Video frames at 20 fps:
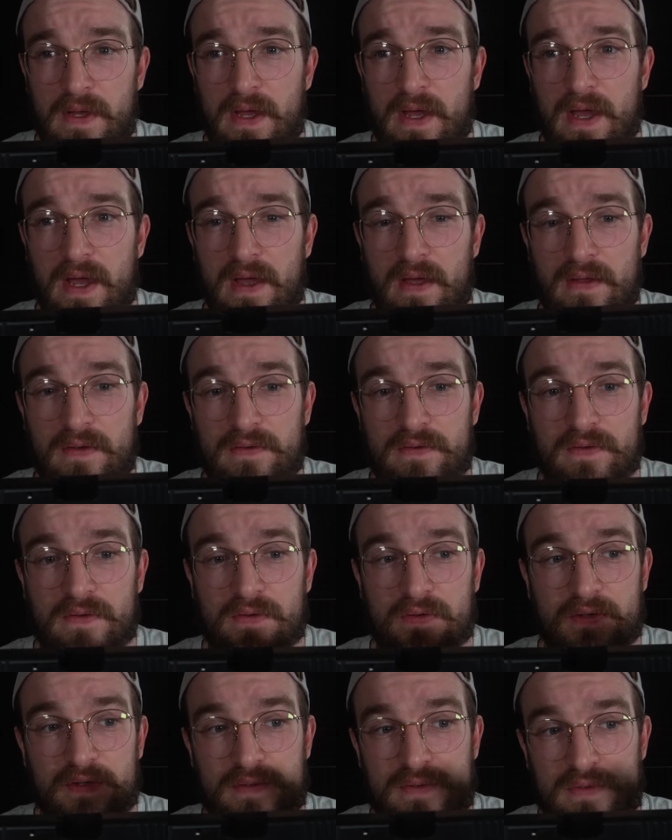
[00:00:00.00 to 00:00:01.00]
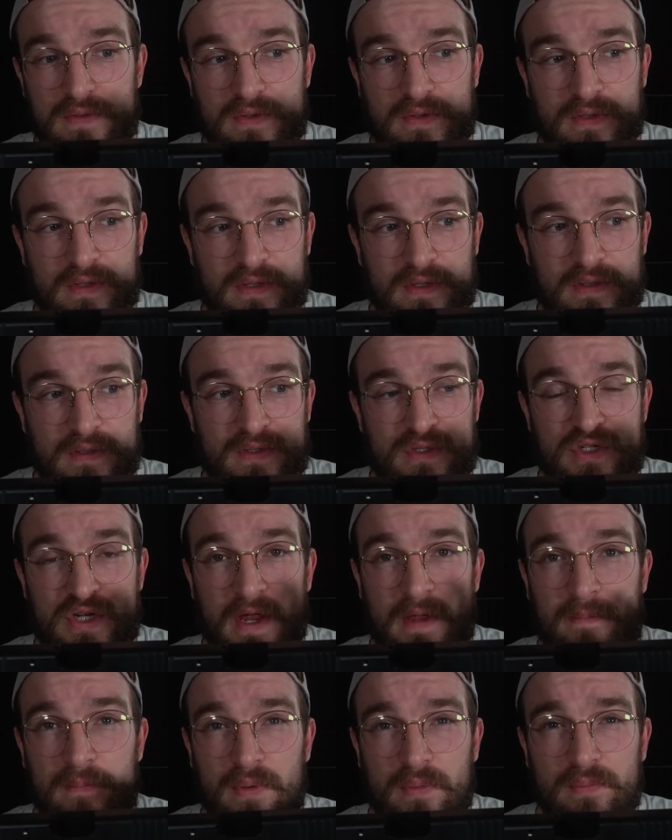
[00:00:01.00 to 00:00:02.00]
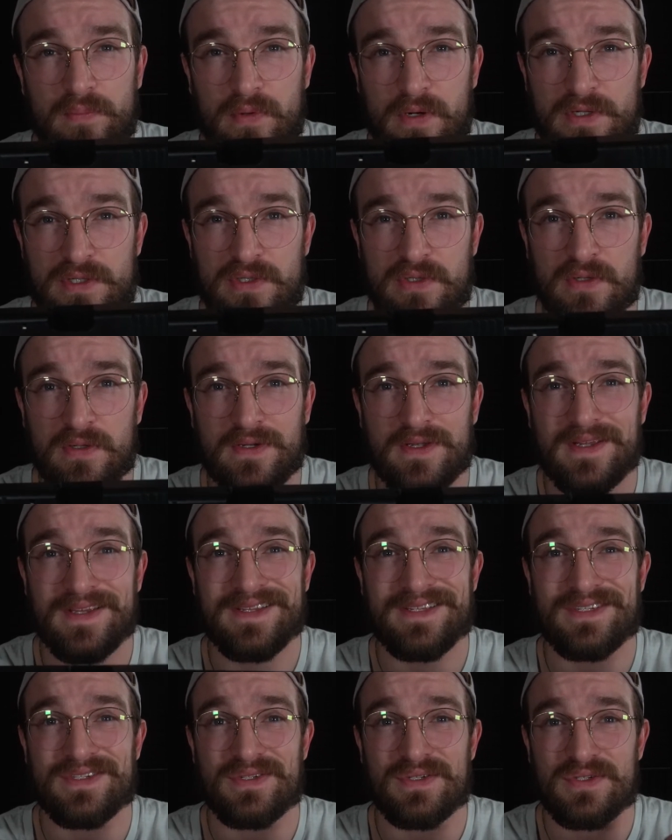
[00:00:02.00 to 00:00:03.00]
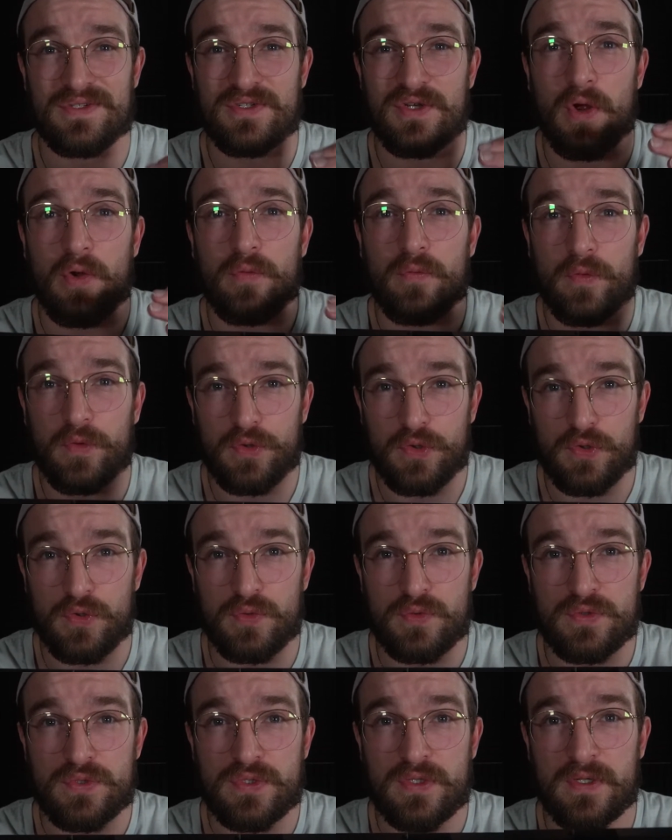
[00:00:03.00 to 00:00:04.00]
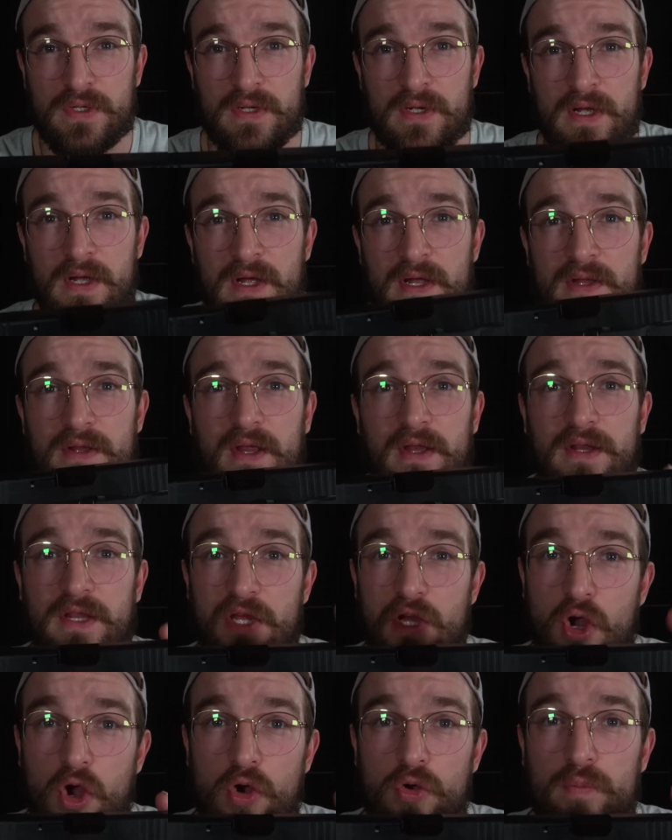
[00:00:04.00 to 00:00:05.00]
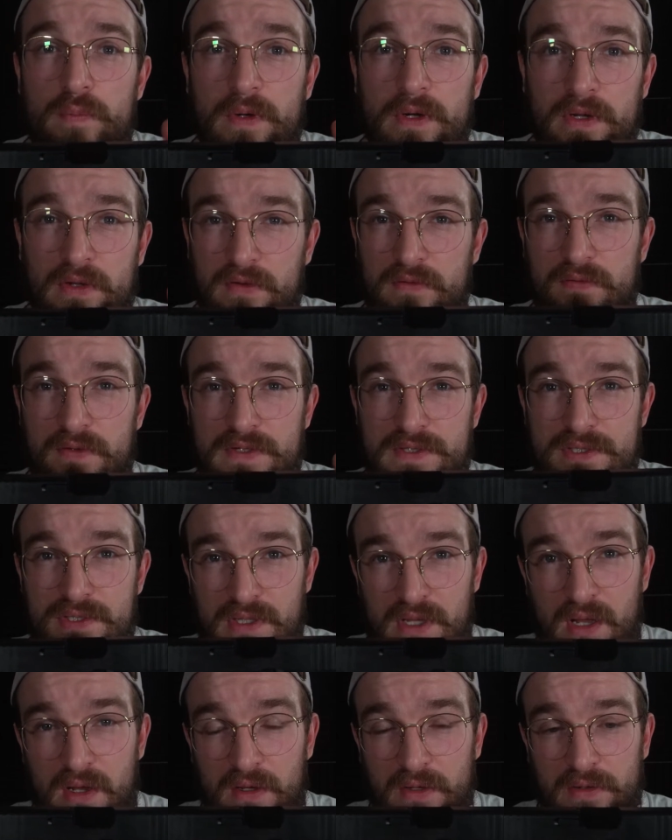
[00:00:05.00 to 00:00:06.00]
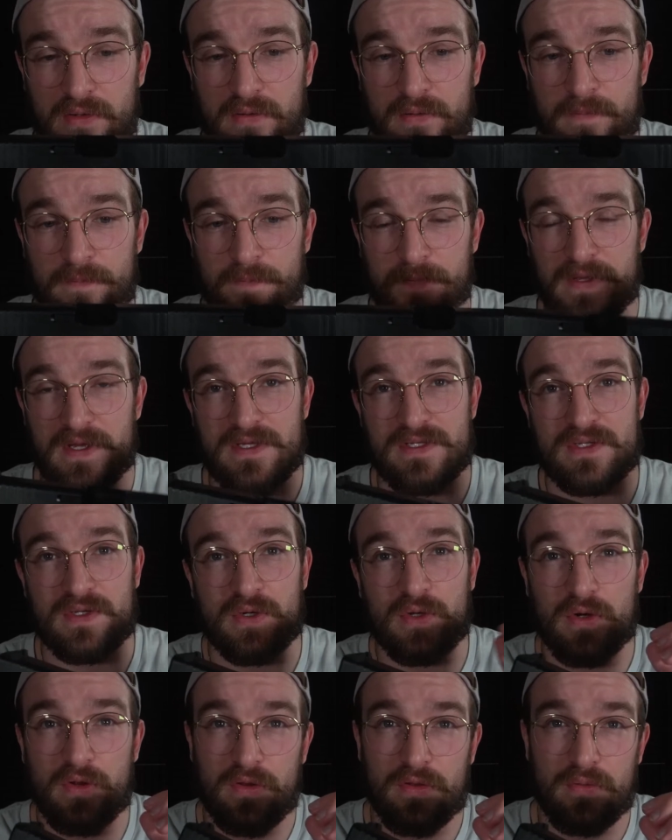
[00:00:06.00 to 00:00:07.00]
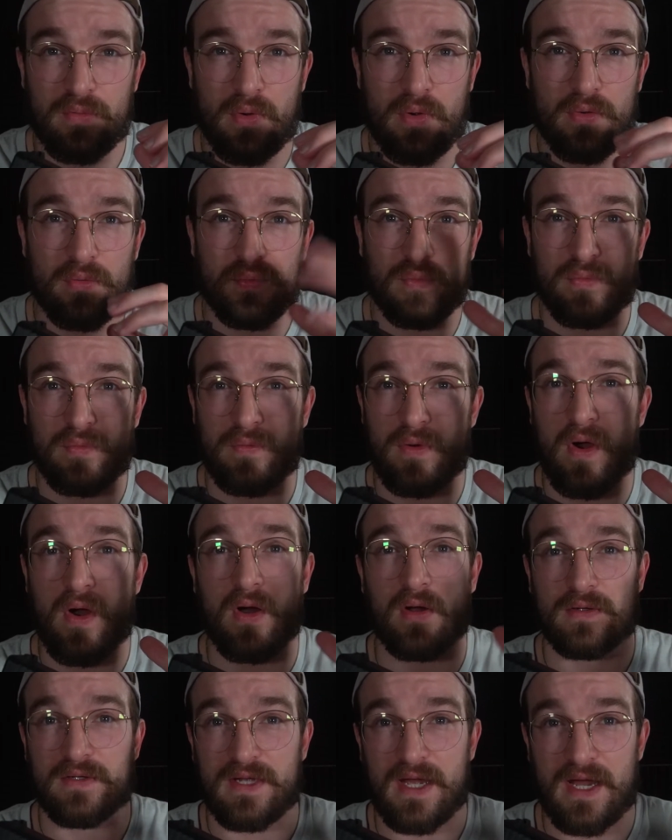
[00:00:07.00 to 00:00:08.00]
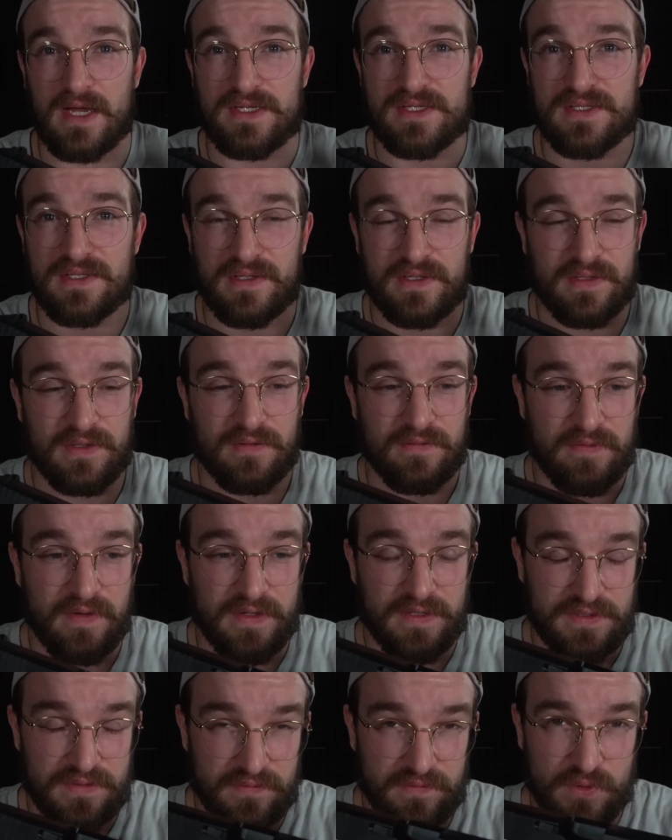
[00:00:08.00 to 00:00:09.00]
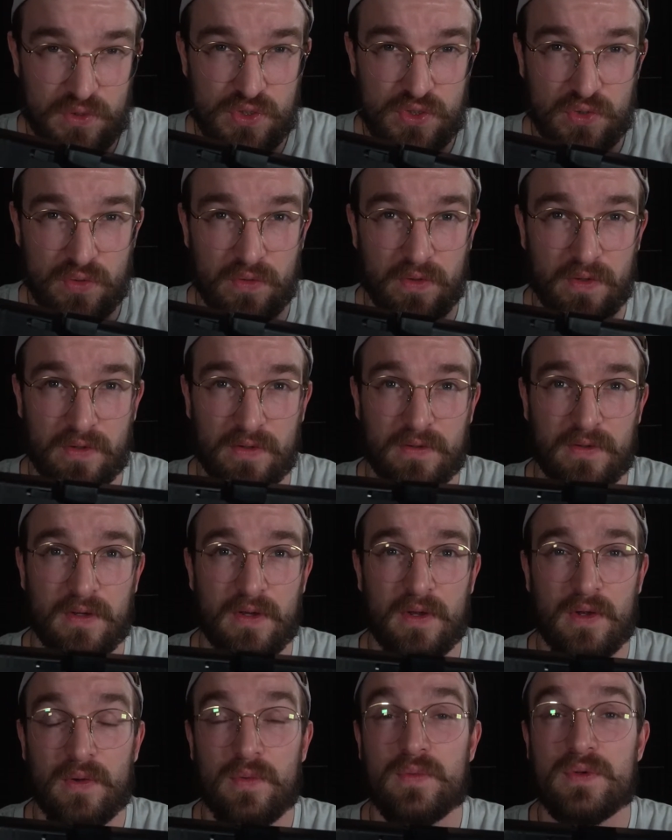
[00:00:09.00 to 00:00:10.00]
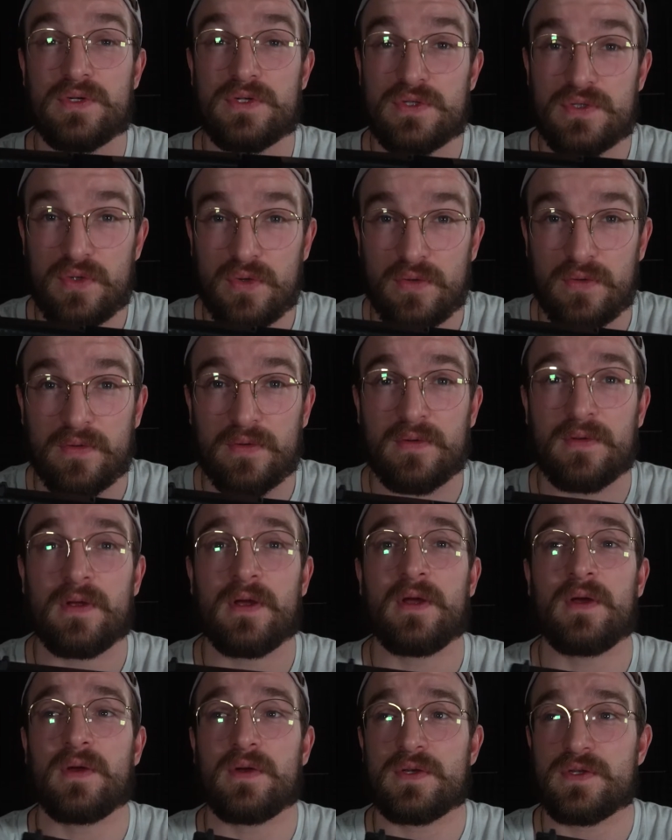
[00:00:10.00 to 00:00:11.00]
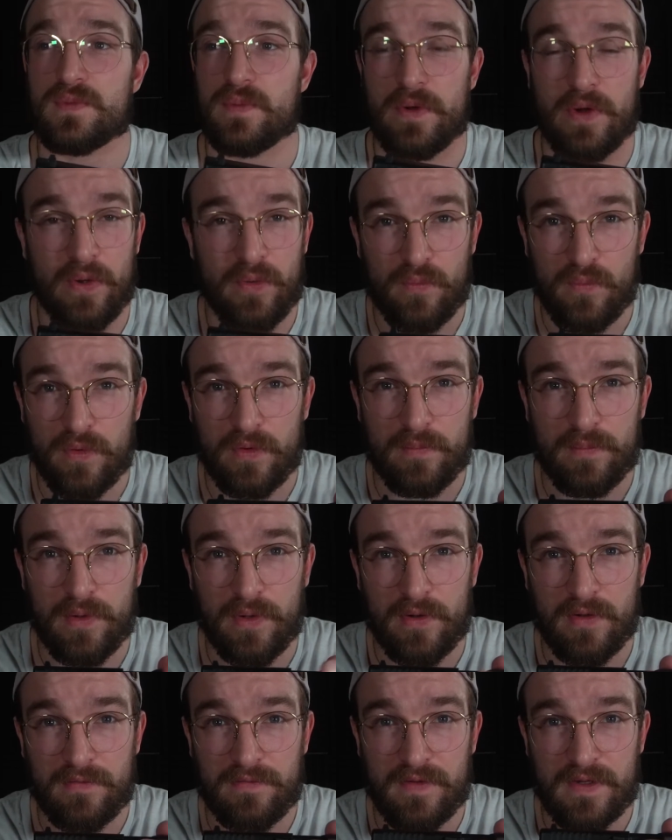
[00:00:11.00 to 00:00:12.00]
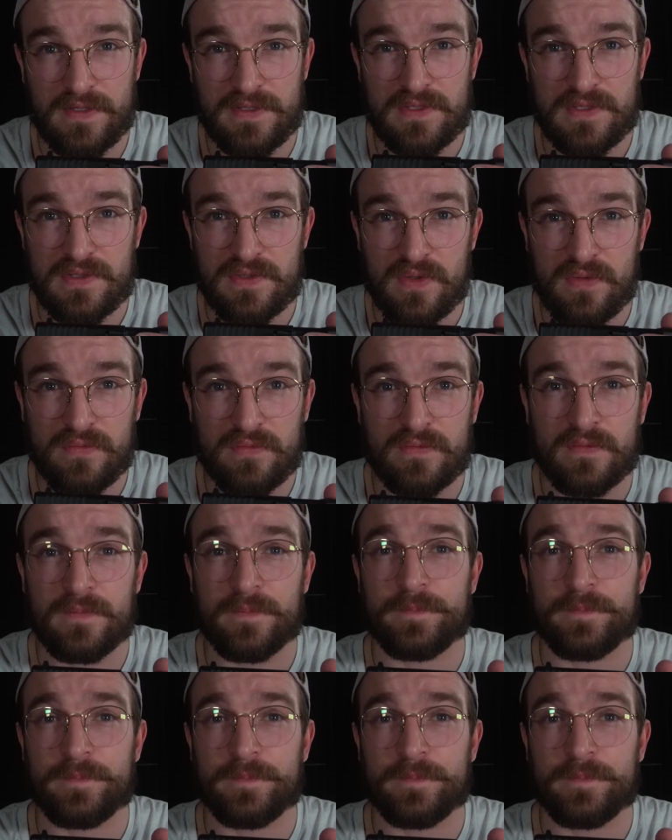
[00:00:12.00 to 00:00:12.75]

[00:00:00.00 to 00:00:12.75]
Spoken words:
and the chamber pressure is so reduced that the opening of this slide isn't going to throw hot gas in the face of the shooter, which is good because we don't want to burn our faces off.